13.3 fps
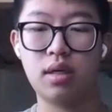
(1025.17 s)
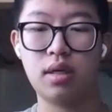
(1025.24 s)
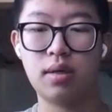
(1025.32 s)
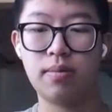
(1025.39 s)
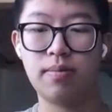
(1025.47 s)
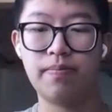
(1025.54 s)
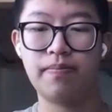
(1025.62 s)

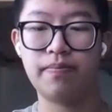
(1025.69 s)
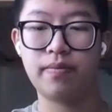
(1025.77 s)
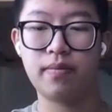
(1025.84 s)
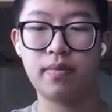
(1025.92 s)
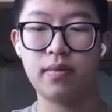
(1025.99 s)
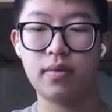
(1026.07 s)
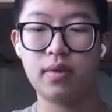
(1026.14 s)
Um,
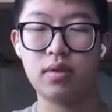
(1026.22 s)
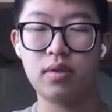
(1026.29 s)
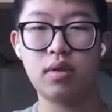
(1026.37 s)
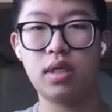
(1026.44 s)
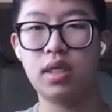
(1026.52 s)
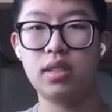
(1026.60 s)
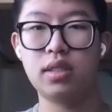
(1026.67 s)
so
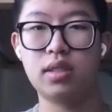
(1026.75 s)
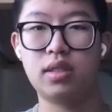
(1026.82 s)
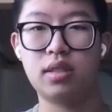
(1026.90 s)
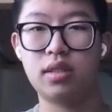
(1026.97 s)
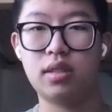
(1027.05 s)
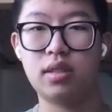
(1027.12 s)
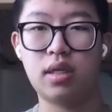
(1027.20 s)

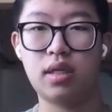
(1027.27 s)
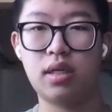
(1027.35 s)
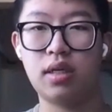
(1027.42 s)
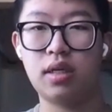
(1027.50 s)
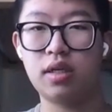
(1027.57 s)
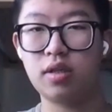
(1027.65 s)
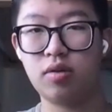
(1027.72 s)
these
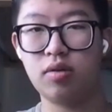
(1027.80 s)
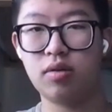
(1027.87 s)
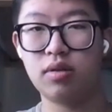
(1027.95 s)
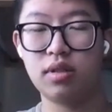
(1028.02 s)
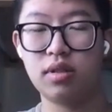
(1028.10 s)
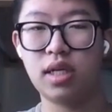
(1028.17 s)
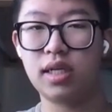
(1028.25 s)

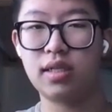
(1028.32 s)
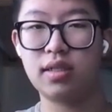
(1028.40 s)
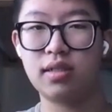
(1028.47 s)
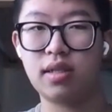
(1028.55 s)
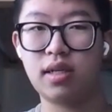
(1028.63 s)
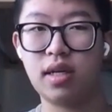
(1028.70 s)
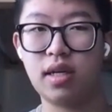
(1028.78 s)
include, like,
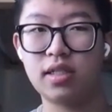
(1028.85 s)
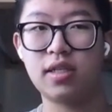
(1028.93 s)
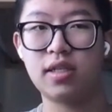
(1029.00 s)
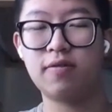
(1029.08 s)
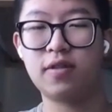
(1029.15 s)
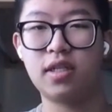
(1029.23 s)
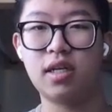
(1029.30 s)
as
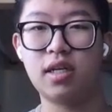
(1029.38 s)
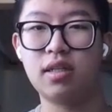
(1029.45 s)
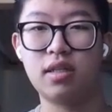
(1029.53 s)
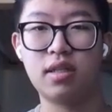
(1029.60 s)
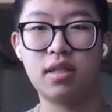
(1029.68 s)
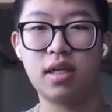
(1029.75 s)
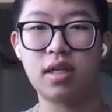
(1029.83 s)
I've said,
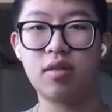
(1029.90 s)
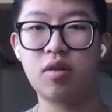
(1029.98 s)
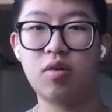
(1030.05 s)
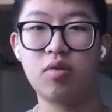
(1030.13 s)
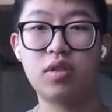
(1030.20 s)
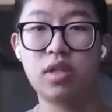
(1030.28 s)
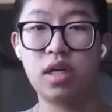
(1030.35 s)
like
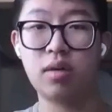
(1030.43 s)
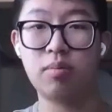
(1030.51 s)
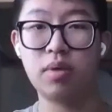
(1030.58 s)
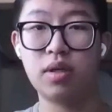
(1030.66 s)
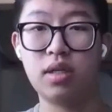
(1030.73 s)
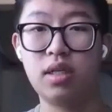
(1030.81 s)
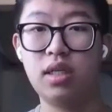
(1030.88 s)
low
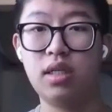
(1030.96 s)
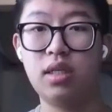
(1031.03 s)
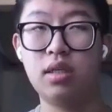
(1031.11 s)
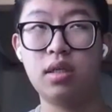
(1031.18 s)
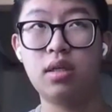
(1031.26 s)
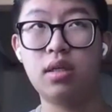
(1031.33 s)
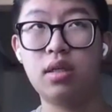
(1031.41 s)
solubility,
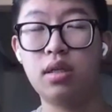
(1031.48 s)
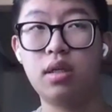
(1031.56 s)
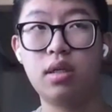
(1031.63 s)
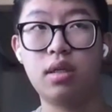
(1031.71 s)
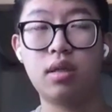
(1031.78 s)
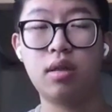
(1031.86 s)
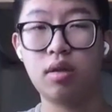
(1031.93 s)

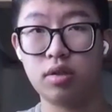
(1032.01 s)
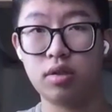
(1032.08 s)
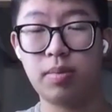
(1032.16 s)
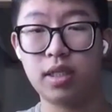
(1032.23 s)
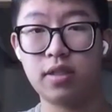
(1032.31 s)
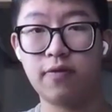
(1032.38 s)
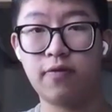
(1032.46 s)
low
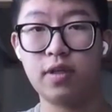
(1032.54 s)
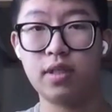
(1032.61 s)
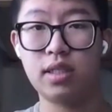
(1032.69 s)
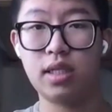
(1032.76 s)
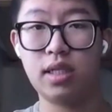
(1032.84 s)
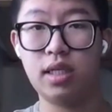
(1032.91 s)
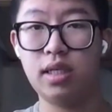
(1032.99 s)

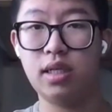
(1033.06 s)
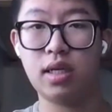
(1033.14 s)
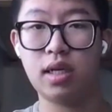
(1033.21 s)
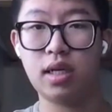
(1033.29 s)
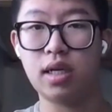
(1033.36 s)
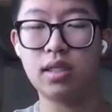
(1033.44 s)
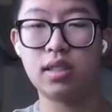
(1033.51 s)
specificity,
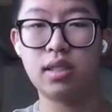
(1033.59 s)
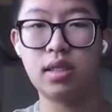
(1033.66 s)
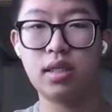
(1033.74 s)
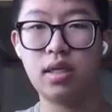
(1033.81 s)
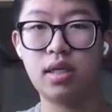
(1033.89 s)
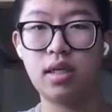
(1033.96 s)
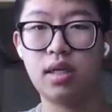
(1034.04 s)
and
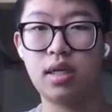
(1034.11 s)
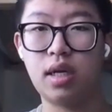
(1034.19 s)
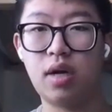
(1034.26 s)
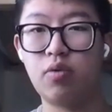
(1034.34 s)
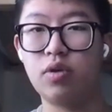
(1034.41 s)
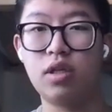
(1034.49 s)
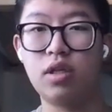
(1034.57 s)

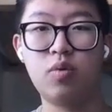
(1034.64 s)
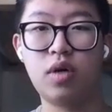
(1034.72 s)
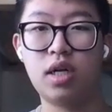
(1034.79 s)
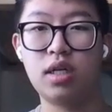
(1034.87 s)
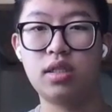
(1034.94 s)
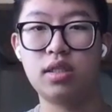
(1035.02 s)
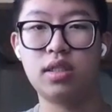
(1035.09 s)
I really
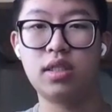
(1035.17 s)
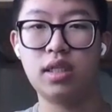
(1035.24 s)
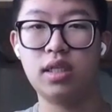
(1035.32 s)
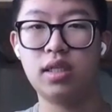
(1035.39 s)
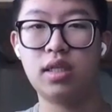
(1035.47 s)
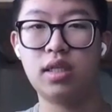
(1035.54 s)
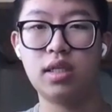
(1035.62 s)
wanted to
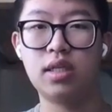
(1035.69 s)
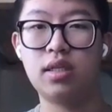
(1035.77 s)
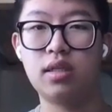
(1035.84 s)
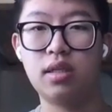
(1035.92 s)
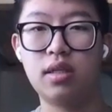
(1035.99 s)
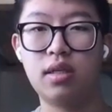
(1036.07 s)
see the